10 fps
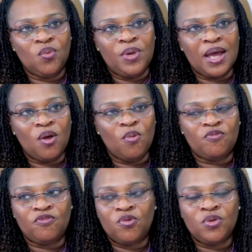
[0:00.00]
We are
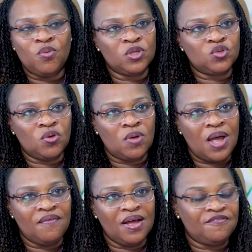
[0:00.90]
hopeful. We want to
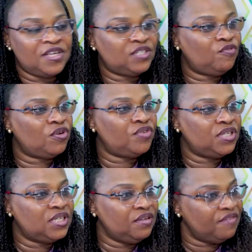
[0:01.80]
have our first fundraising